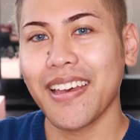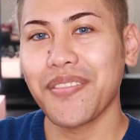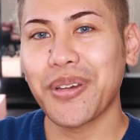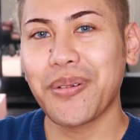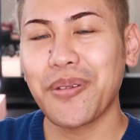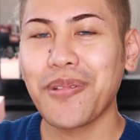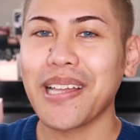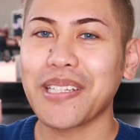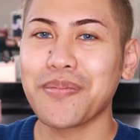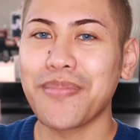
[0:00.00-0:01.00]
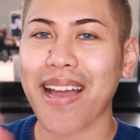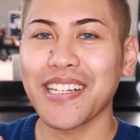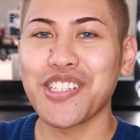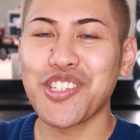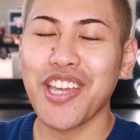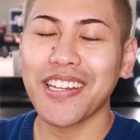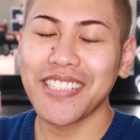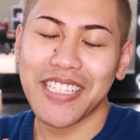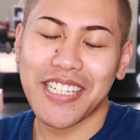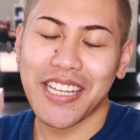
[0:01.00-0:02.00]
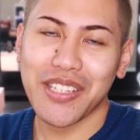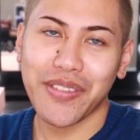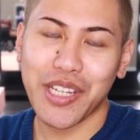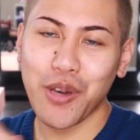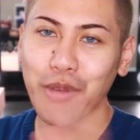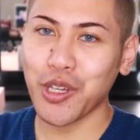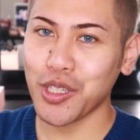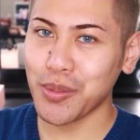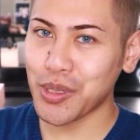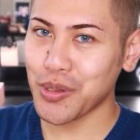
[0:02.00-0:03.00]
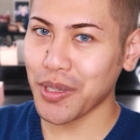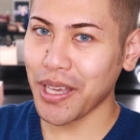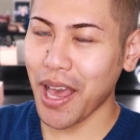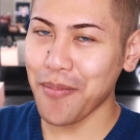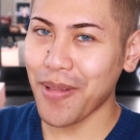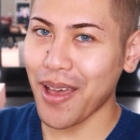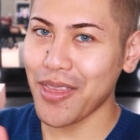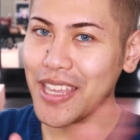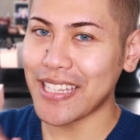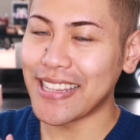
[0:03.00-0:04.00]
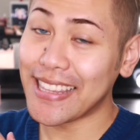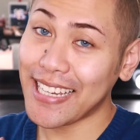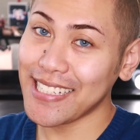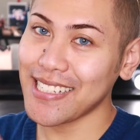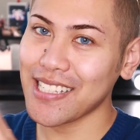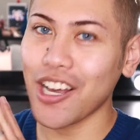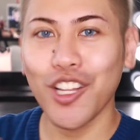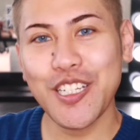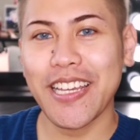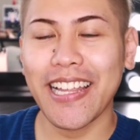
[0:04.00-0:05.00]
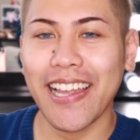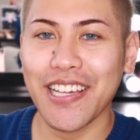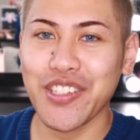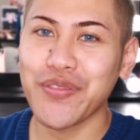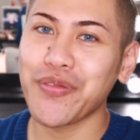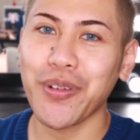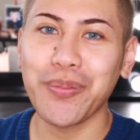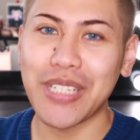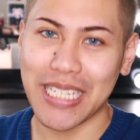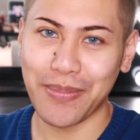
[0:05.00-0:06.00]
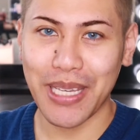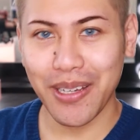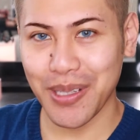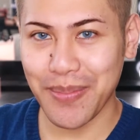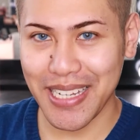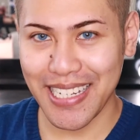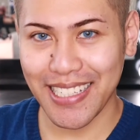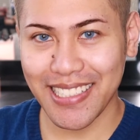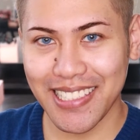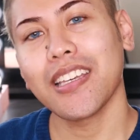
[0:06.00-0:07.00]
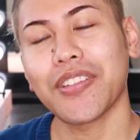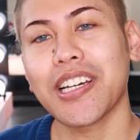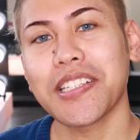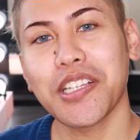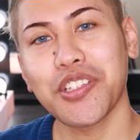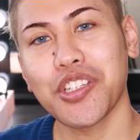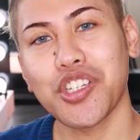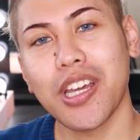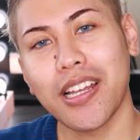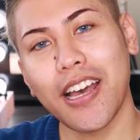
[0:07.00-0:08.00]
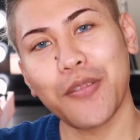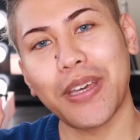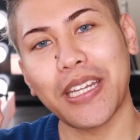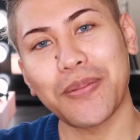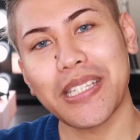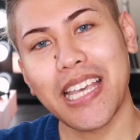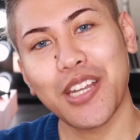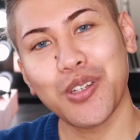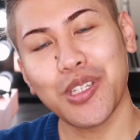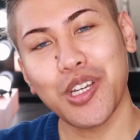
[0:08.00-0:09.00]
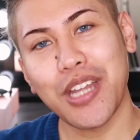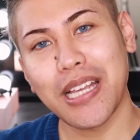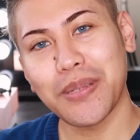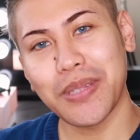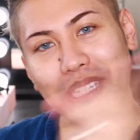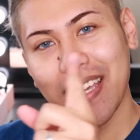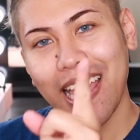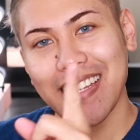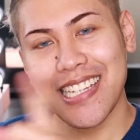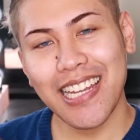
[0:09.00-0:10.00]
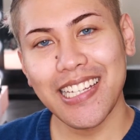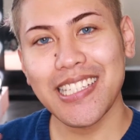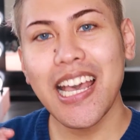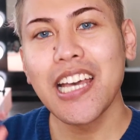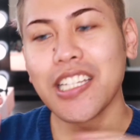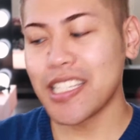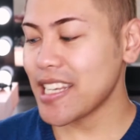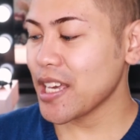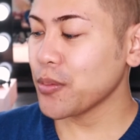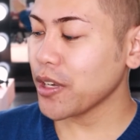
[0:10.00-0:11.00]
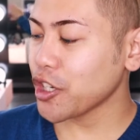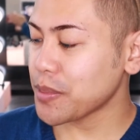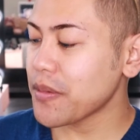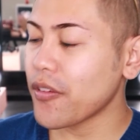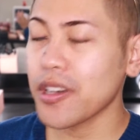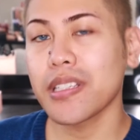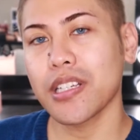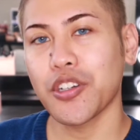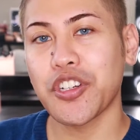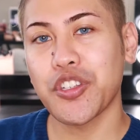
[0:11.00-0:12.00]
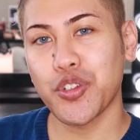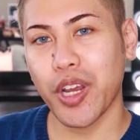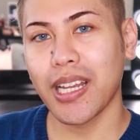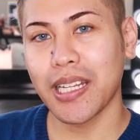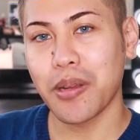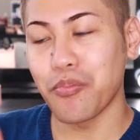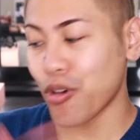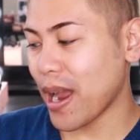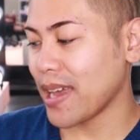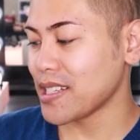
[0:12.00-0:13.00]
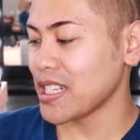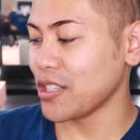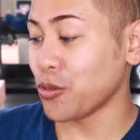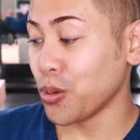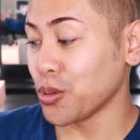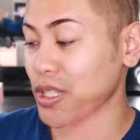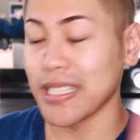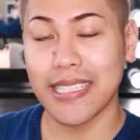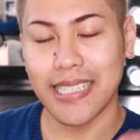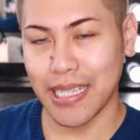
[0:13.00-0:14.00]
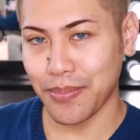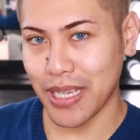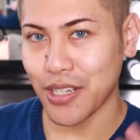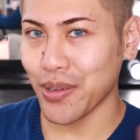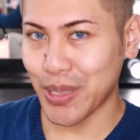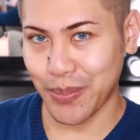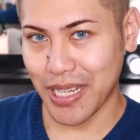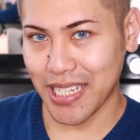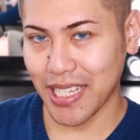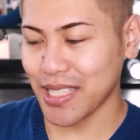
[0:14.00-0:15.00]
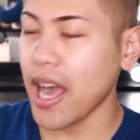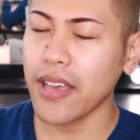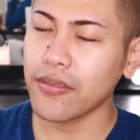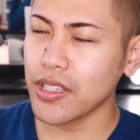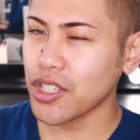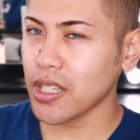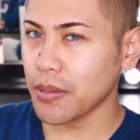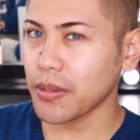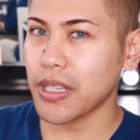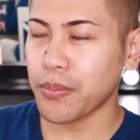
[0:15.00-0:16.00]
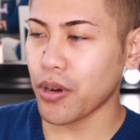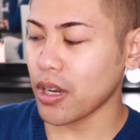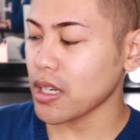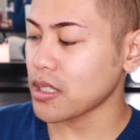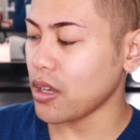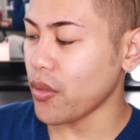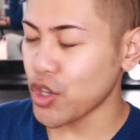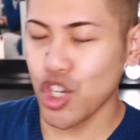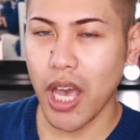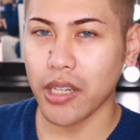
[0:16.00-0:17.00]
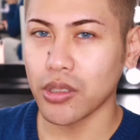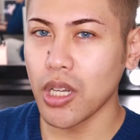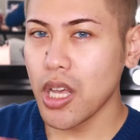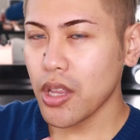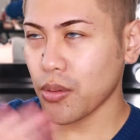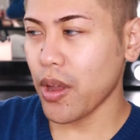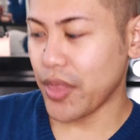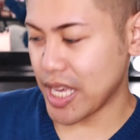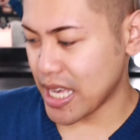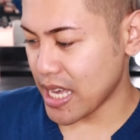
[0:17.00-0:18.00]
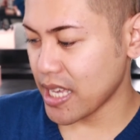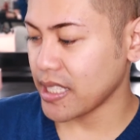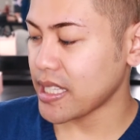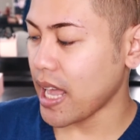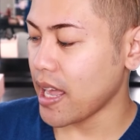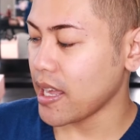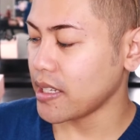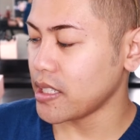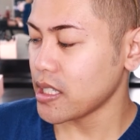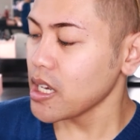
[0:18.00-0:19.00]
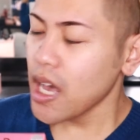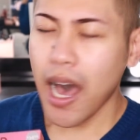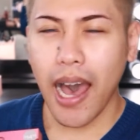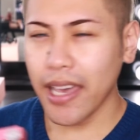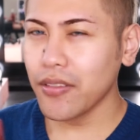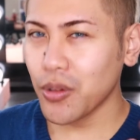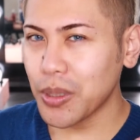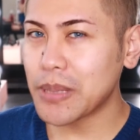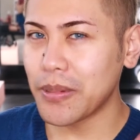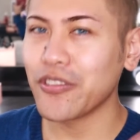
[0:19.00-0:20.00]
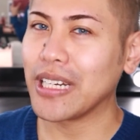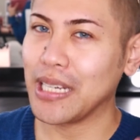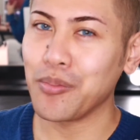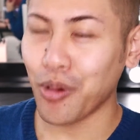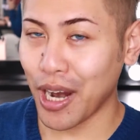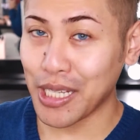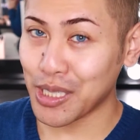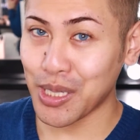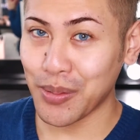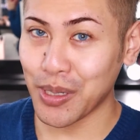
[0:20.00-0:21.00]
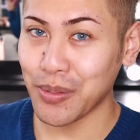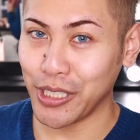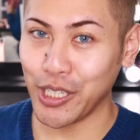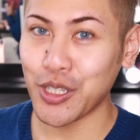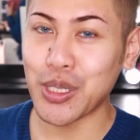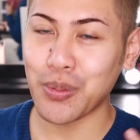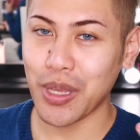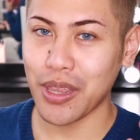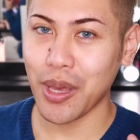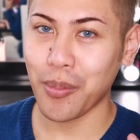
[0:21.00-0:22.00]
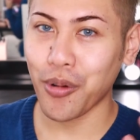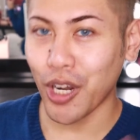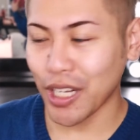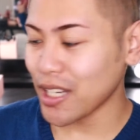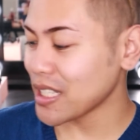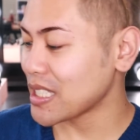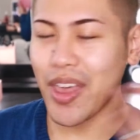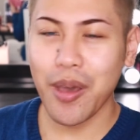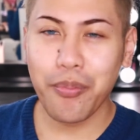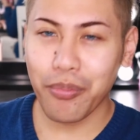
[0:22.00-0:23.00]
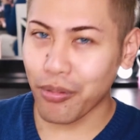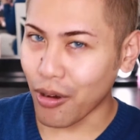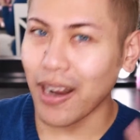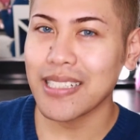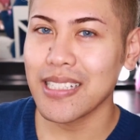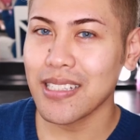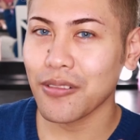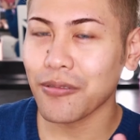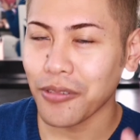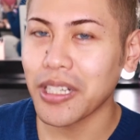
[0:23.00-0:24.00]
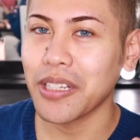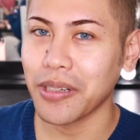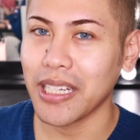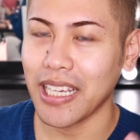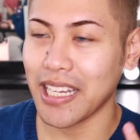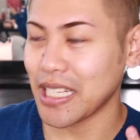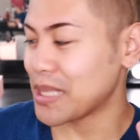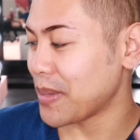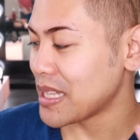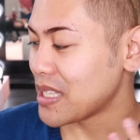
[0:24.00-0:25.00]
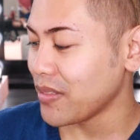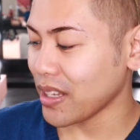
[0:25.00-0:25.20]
Hi everyone, welcome back to the channel. In today's video, we're going to be talking about the latest holiday collection from DB Cosmetics. If you guys are new to the channel, hi, my name is Ken, also known as MrKenDenis. Today, we are going to be focusing on an Australian brand called DB Cosmetics. I have featured a couple of their products on the channel throughout the years, and I have always been really impressed, to be completely honest, with their products. Their prices are really, really inexpensive.